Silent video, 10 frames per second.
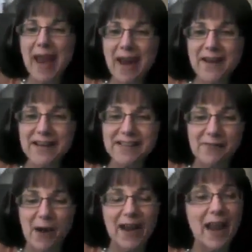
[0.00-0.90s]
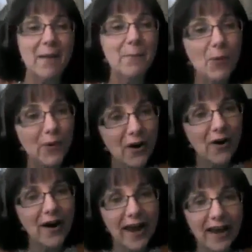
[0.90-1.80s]
parent, right, and put
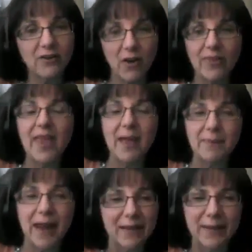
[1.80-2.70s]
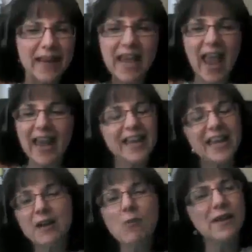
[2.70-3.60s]
our hand on that baby. And
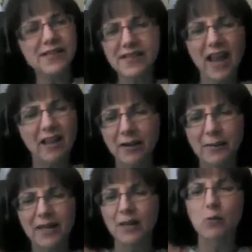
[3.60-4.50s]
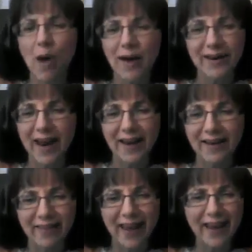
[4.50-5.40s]
he wasn't telling me he wanted
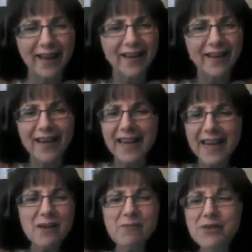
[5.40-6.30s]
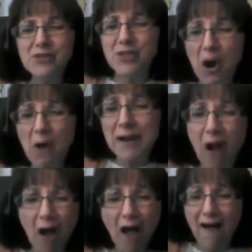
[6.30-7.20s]
anything. He was showing
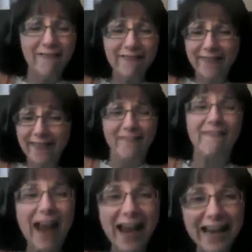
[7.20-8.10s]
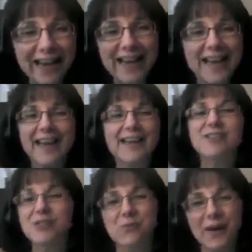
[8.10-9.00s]
off, right?
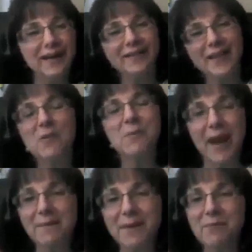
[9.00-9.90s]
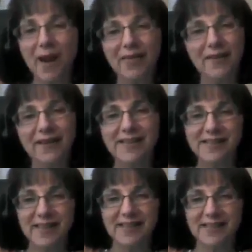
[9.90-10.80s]
His sweet little baby brother
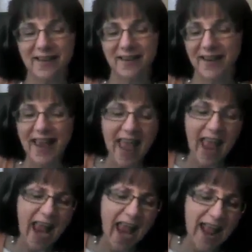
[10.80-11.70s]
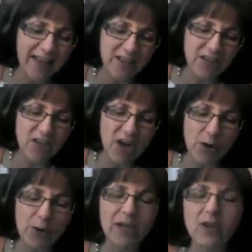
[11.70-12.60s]
and sister. And, you
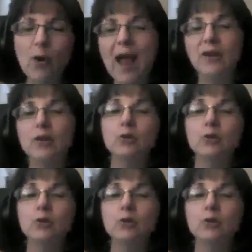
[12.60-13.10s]
know how